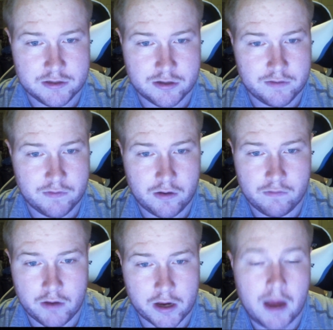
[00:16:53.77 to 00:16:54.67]
Even on,
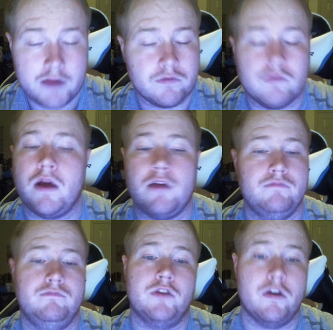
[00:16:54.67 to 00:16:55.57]
like, I
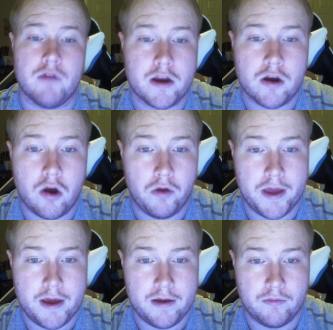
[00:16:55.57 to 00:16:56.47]
look at Reddit all
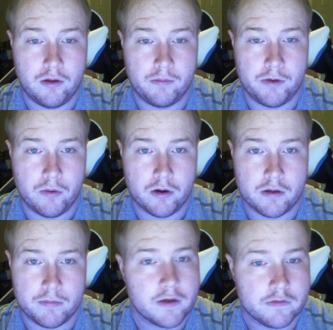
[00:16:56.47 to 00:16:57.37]
day while I'm at work
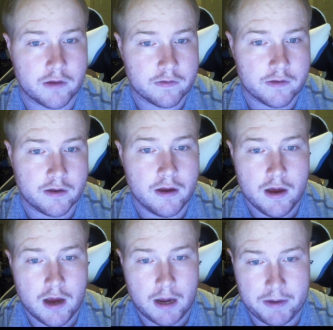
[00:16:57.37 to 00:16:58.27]
because, like I said,
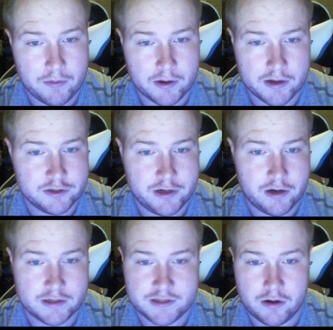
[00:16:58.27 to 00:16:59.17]
I'm a network engineer.
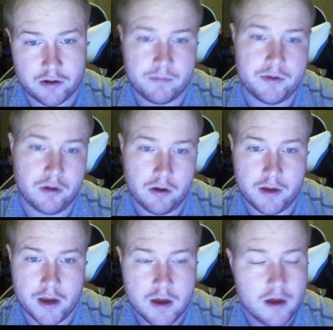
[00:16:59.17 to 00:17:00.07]
I sit on a computer all day.